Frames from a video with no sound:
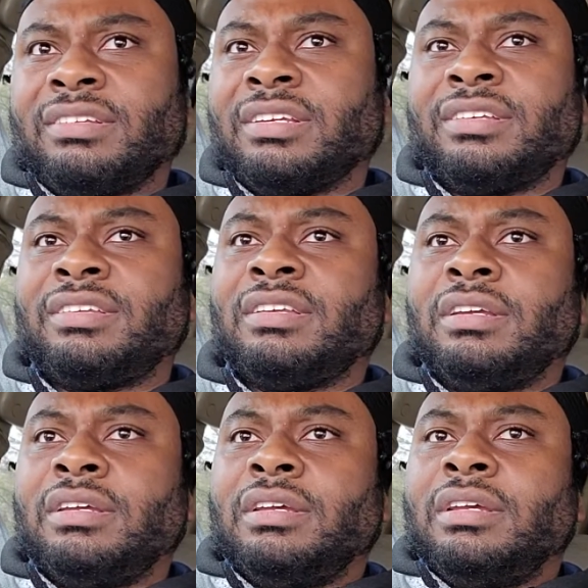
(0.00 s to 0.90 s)
Just
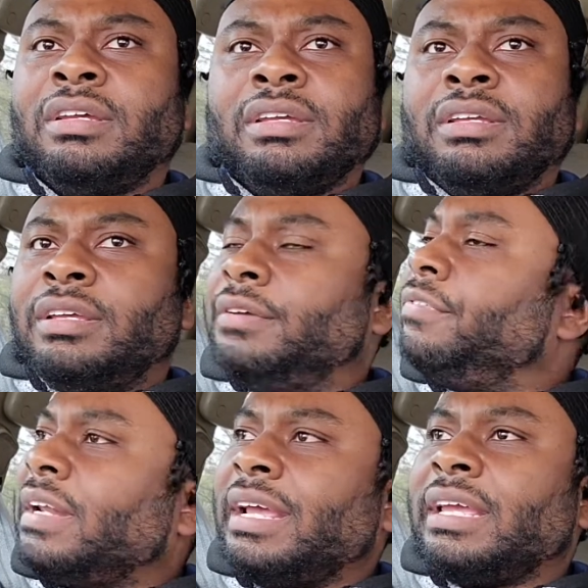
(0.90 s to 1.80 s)
if
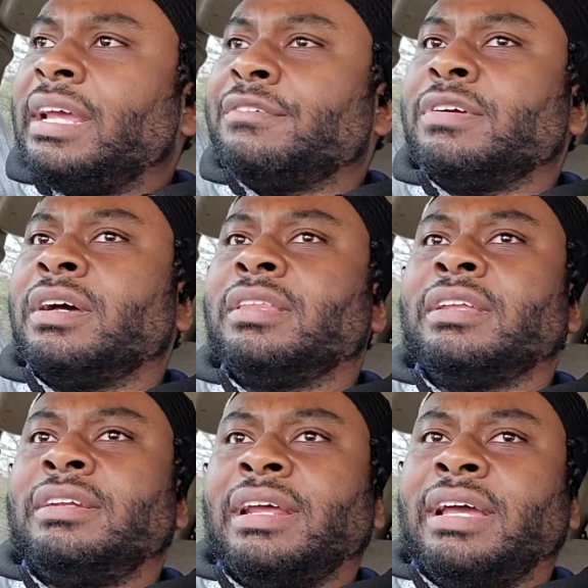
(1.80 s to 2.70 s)
it ain't every other
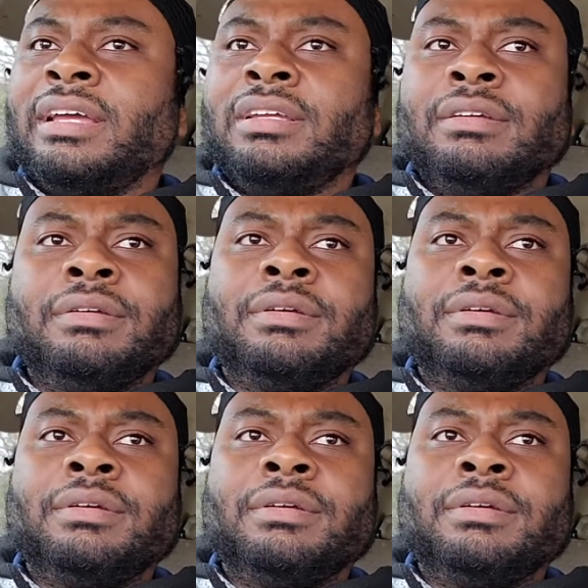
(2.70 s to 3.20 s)
day,